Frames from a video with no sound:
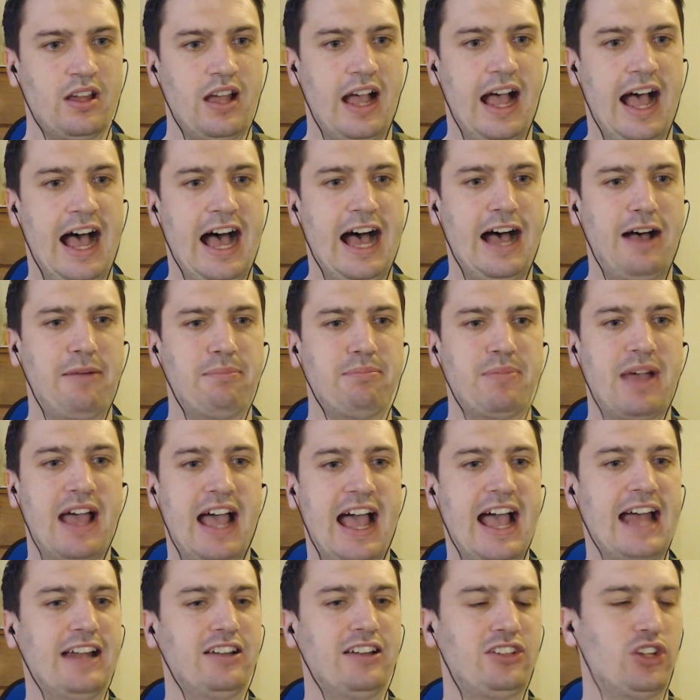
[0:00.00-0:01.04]

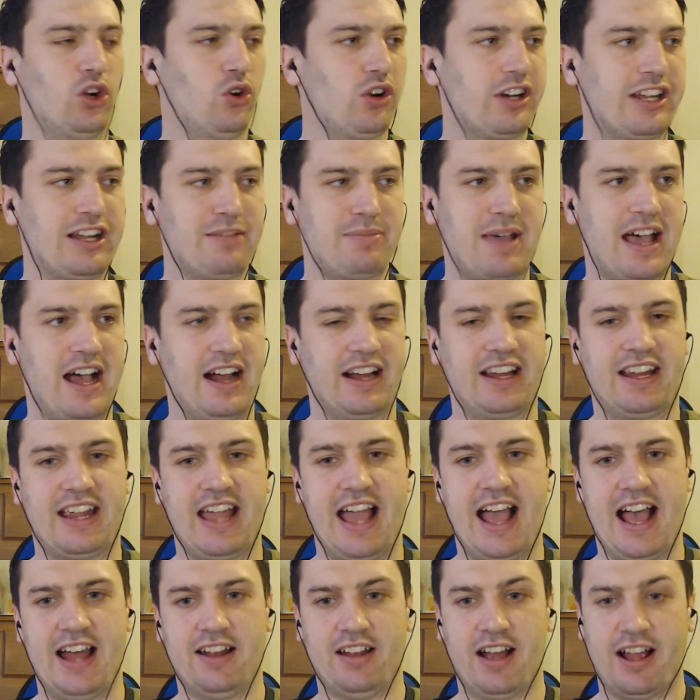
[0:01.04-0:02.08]
And talking about CAD,